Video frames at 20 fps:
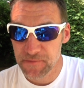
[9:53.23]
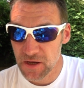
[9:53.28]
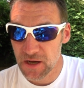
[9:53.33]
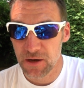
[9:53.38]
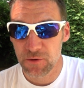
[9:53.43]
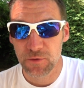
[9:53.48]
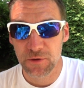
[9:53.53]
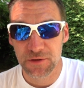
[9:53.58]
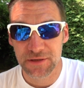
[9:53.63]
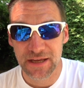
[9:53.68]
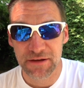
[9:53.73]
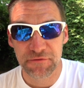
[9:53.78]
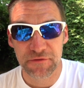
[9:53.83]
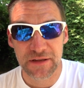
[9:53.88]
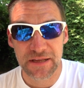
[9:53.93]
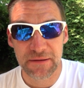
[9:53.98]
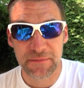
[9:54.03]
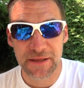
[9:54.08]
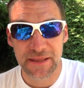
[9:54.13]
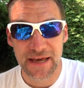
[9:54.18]
I will
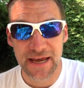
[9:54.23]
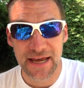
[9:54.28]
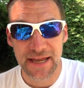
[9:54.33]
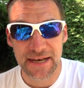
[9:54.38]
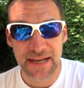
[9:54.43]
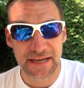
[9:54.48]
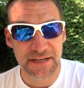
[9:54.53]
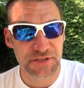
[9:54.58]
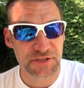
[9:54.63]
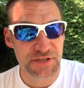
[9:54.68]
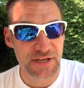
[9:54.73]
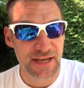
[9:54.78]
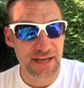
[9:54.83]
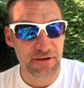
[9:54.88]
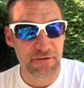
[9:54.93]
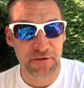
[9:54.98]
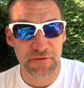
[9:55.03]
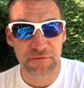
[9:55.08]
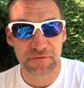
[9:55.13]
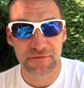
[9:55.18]
definitely be there next
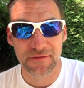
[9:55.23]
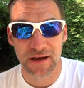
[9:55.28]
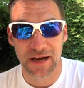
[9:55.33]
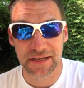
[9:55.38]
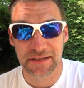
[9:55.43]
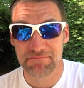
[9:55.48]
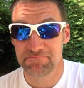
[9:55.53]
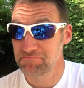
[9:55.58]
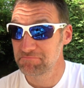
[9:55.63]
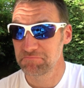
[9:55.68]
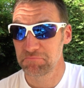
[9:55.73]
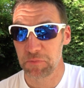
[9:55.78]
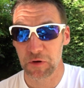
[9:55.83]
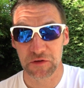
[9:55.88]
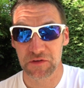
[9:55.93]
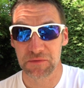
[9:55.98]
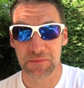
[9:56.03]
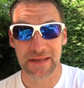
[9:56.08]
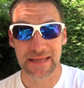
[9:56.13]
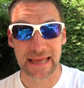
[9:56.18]
year if I
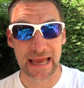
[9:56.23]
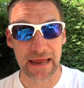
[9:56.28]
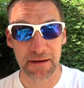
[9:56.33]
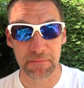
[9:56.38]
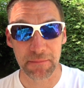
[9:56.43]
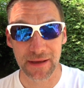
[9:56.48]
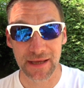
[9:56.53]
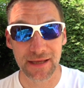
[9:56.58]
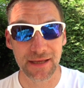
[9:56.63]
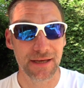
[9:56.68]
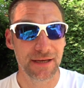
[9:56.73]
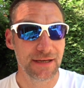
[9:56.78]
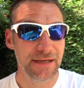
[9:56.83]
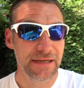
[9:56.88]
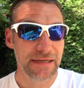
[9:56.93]
possibly can be.